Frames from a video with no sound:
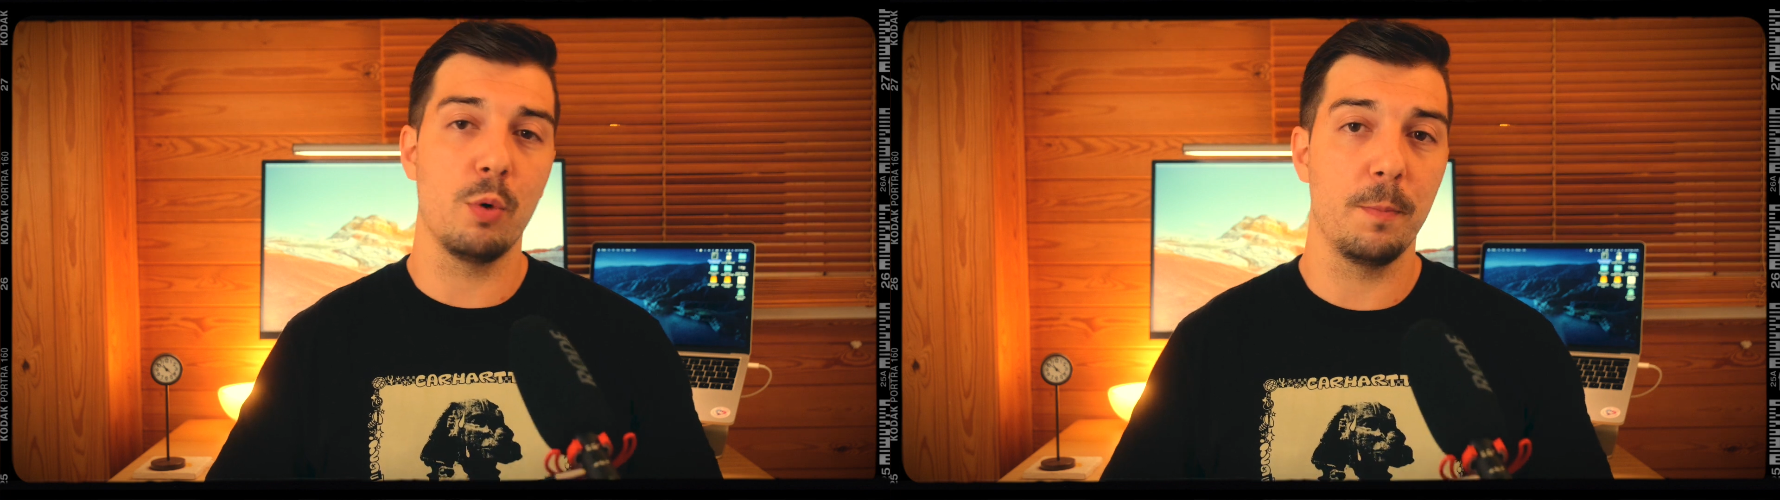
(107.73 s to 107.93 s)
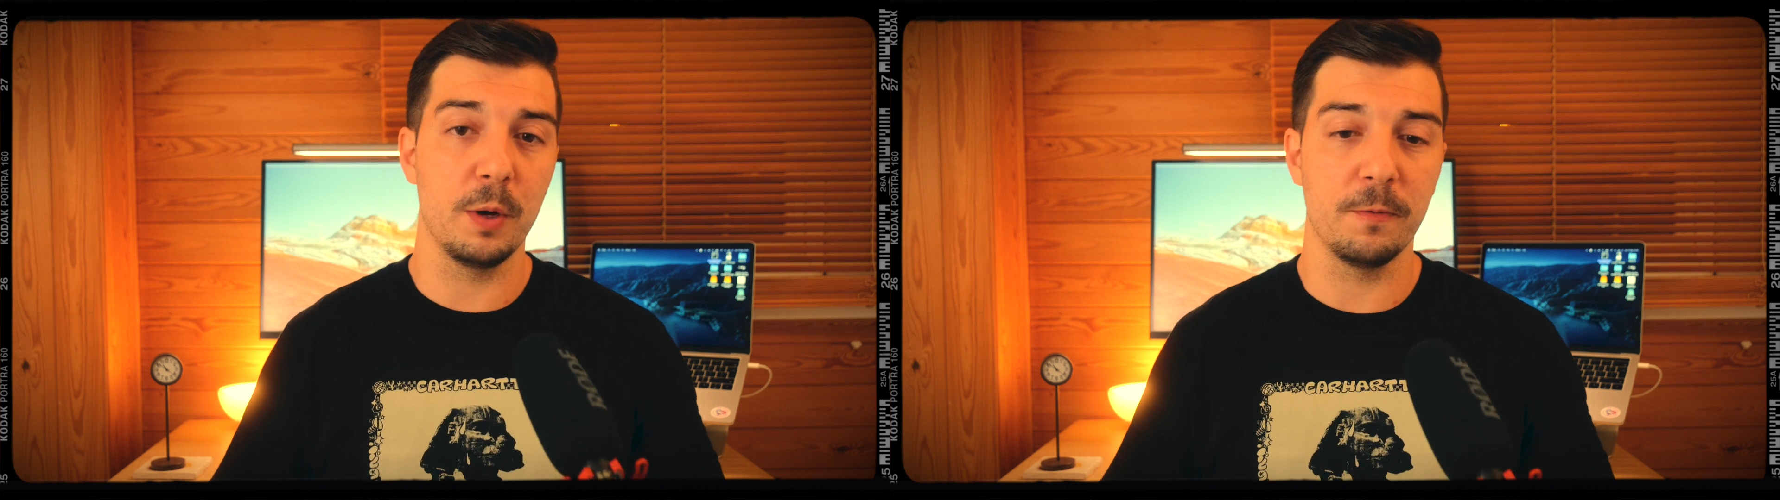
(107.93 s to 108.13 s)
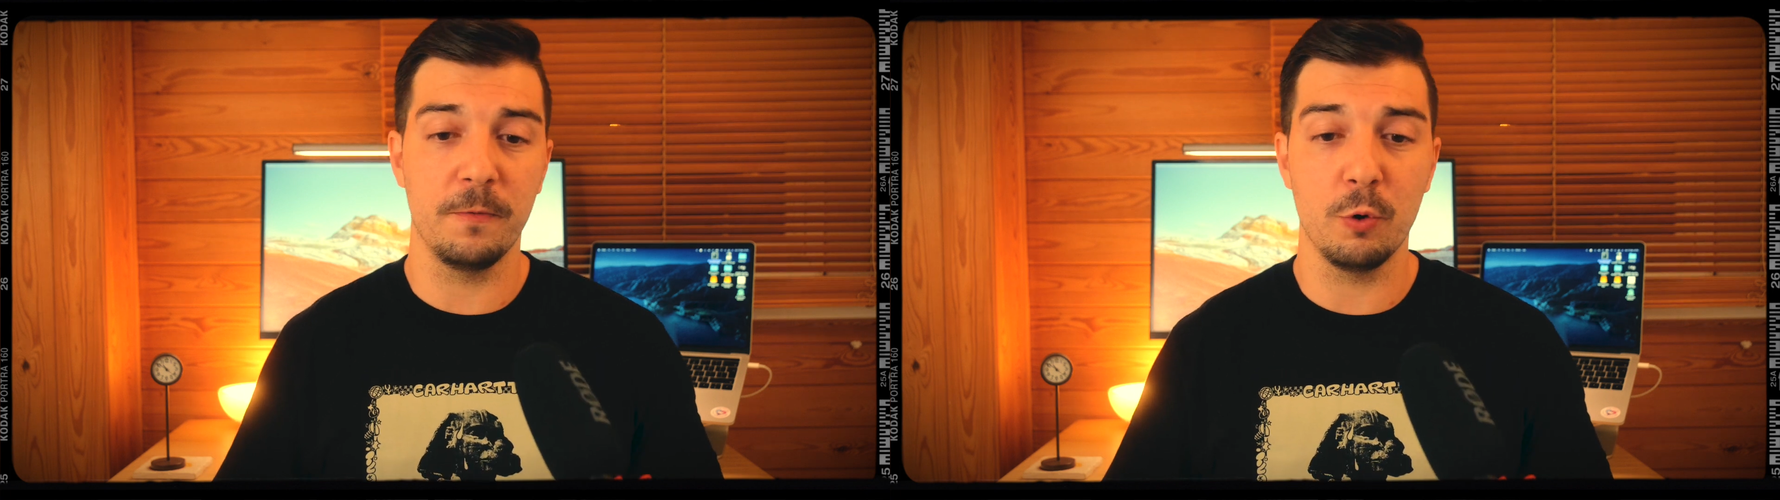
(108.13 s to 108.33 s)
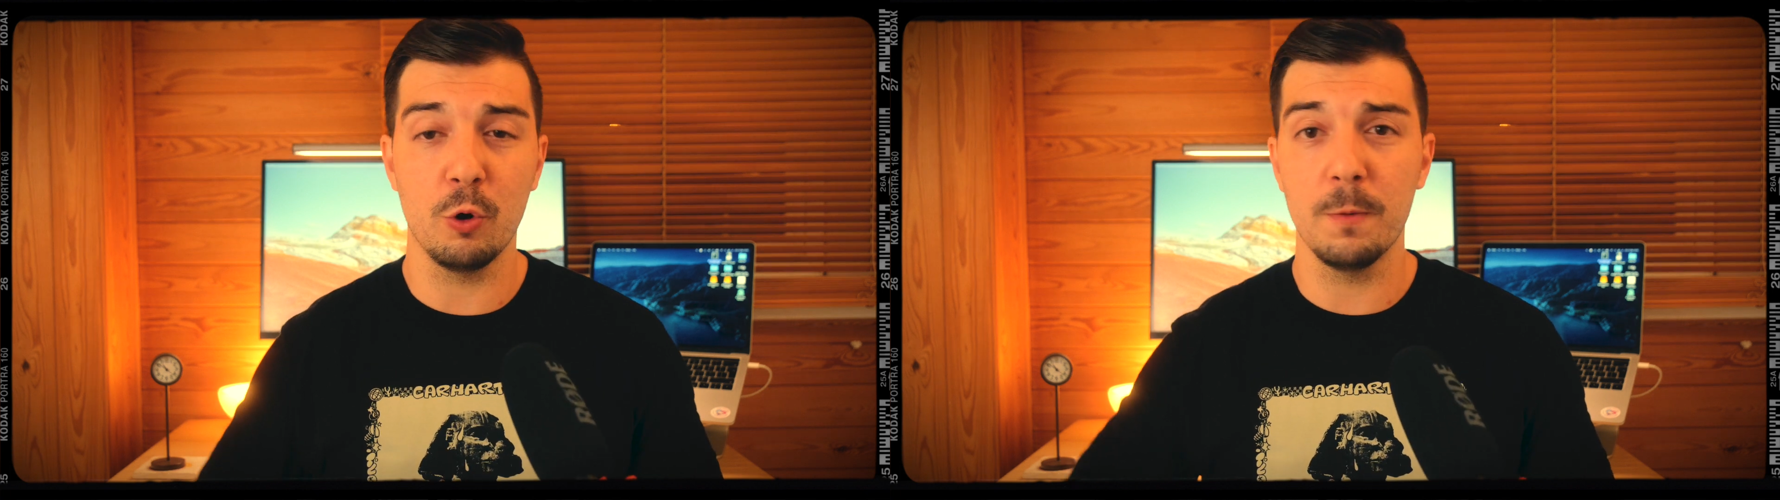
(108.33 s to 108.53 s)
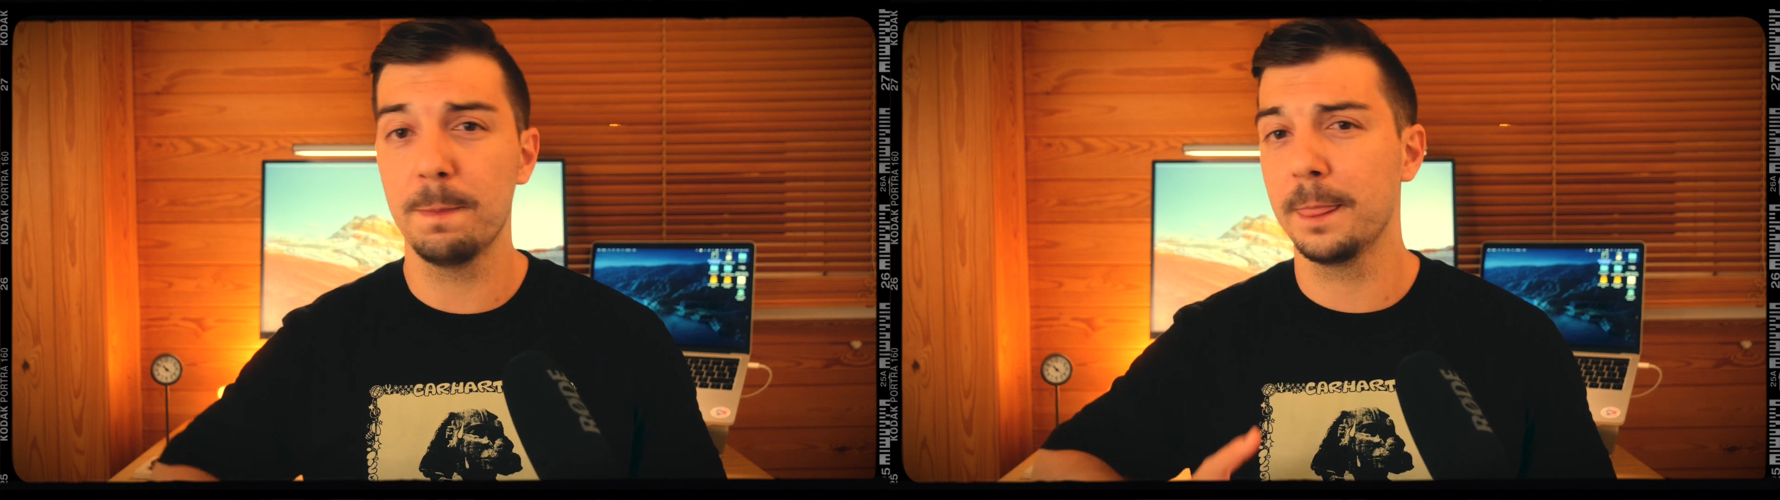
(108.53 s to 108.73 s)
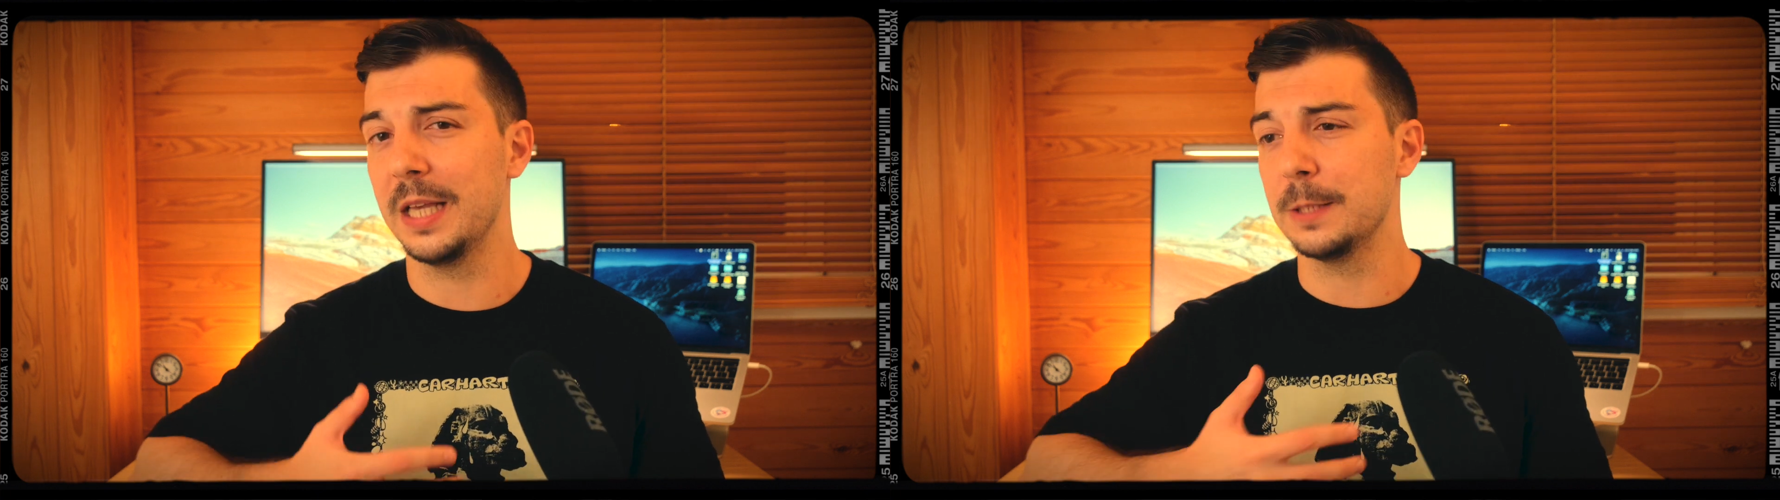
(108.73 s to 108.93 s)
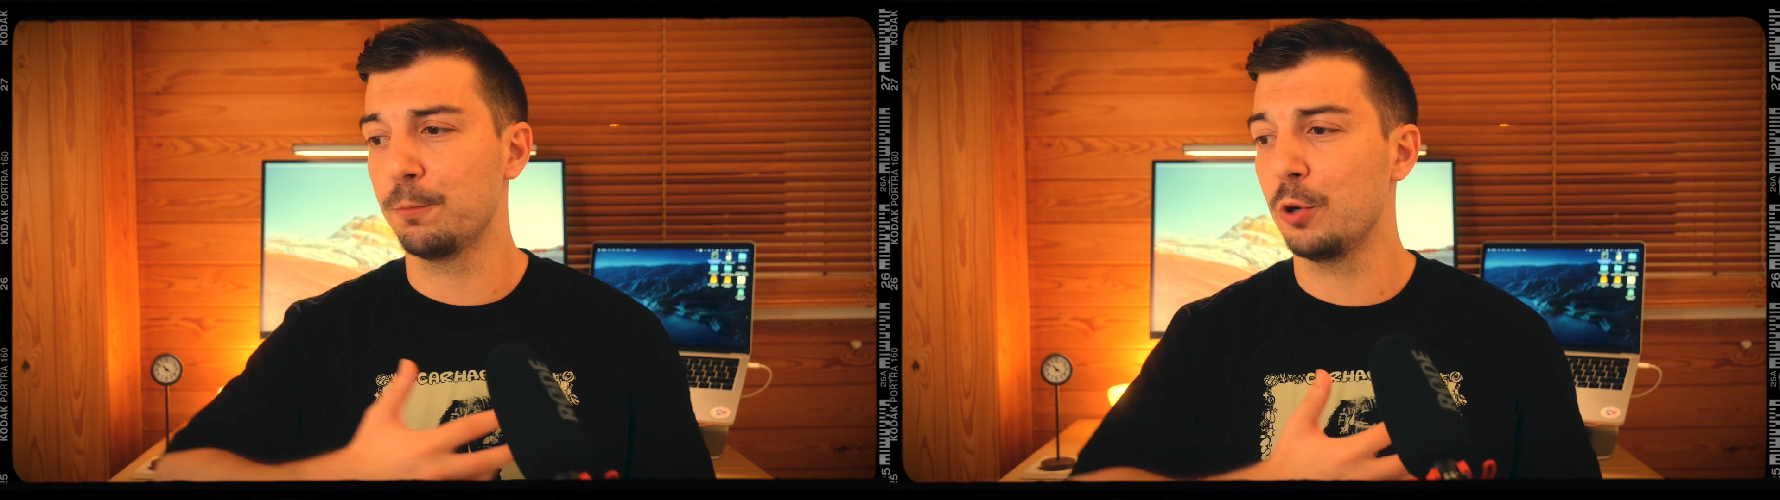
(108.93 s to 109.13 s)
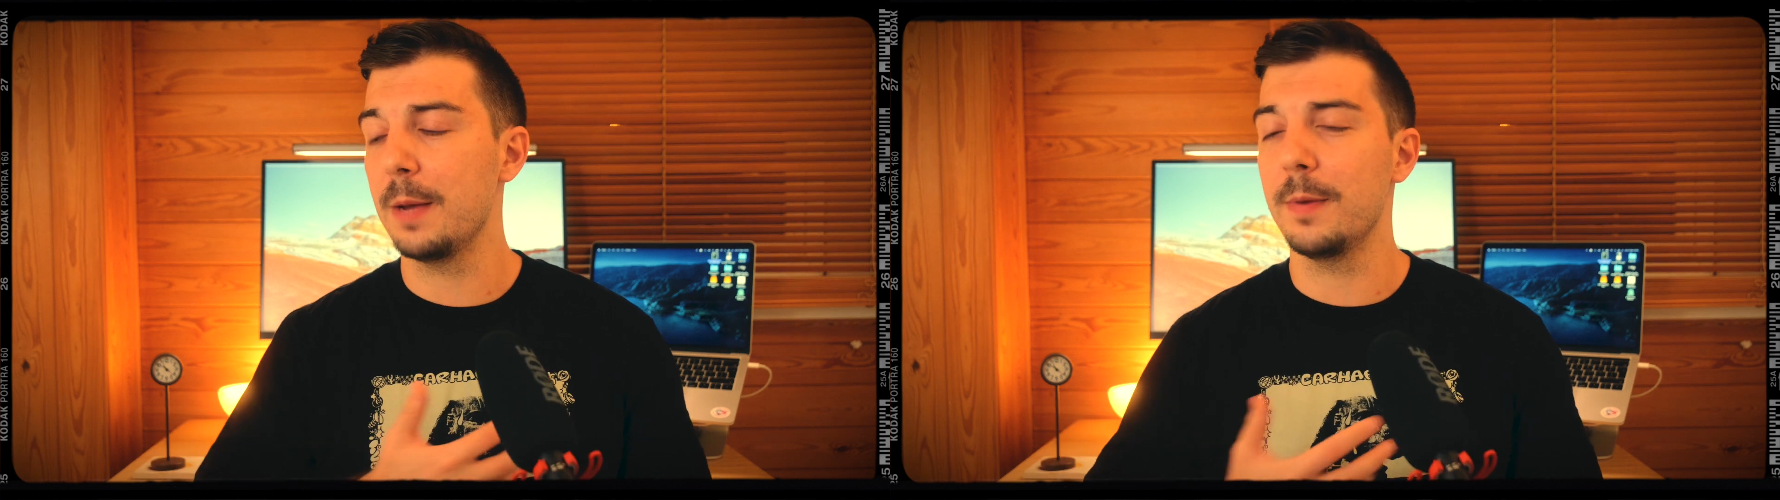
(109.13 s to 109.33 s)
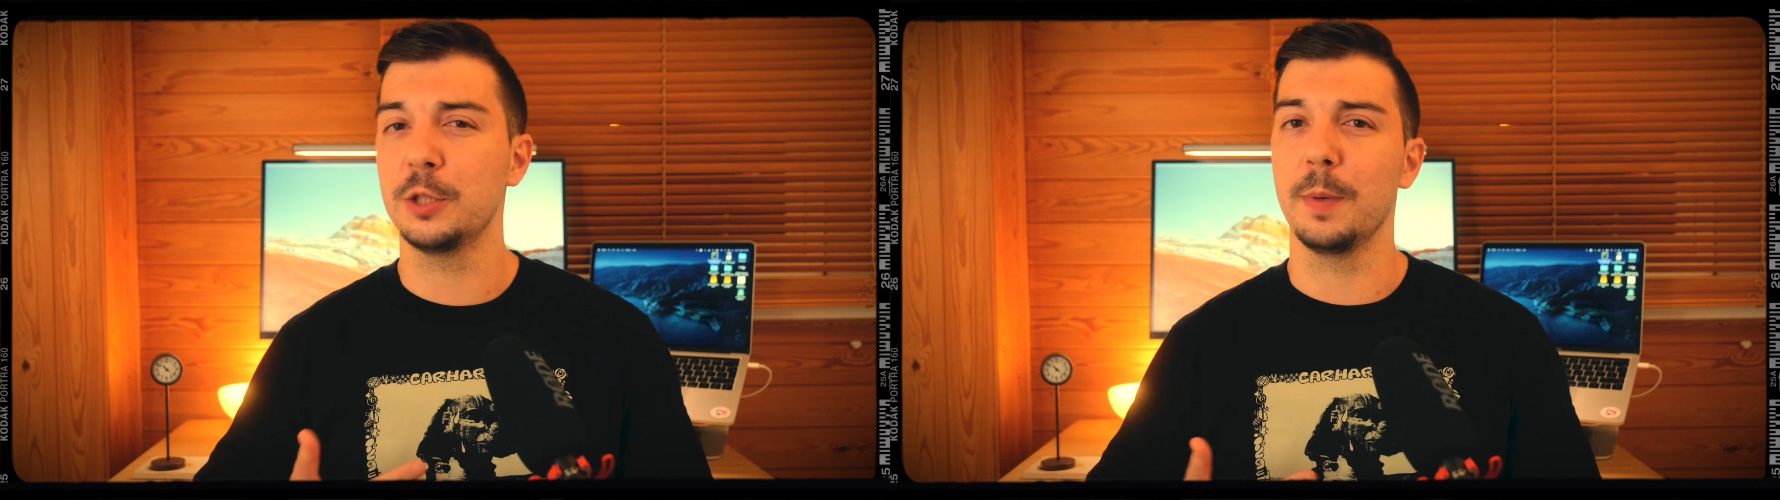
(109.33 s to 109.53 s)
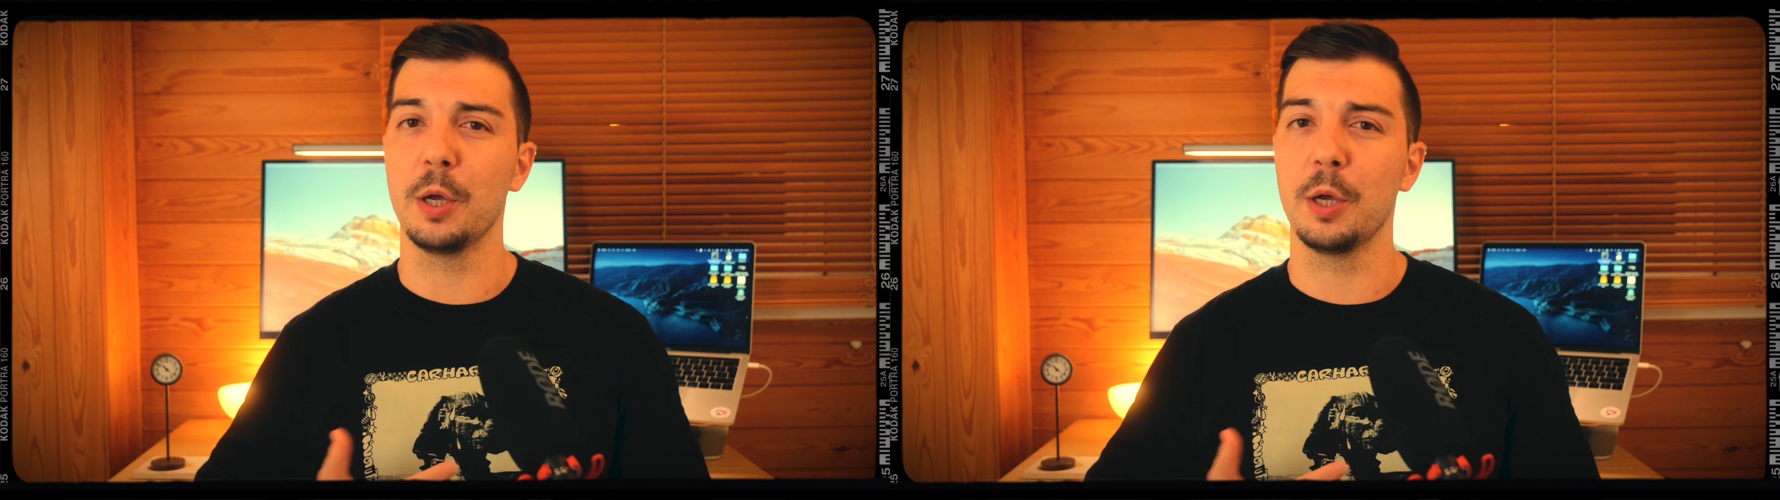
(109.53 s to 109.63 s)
1.4 is pretty much my